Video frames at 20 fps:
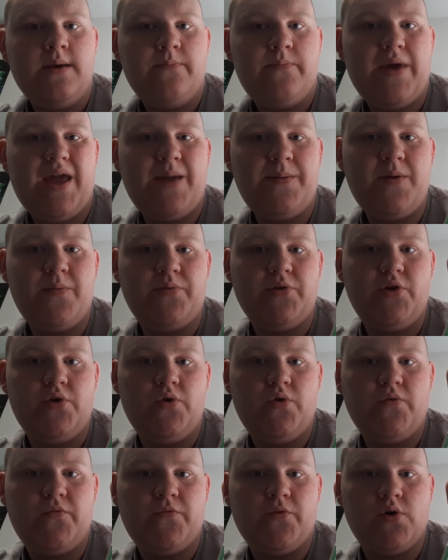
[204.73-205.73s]
Baby
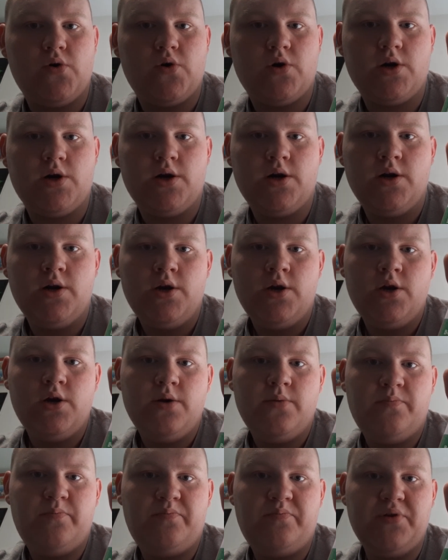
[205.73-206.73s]
Blue for
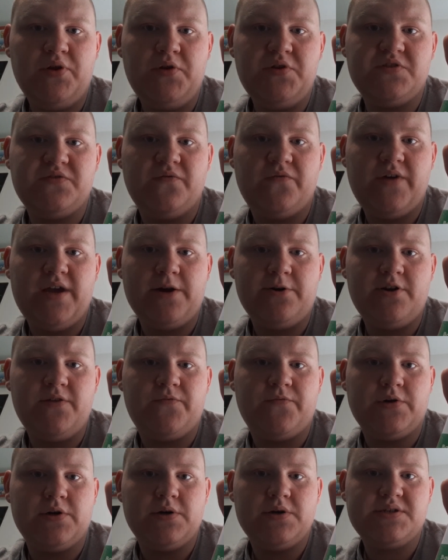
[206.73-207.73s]
Blue's very
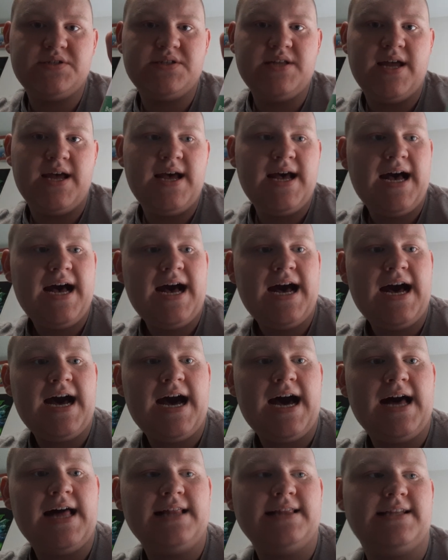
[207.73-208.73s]
first
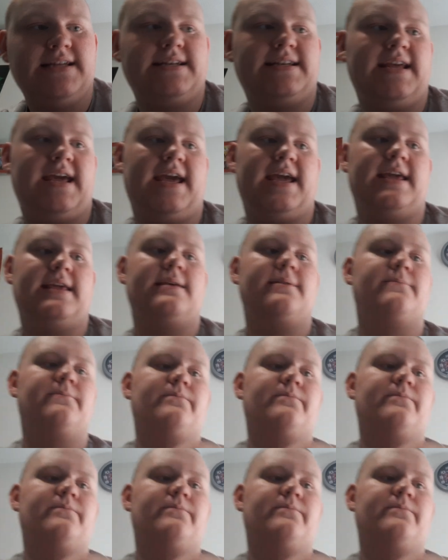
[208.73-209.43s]
holiday.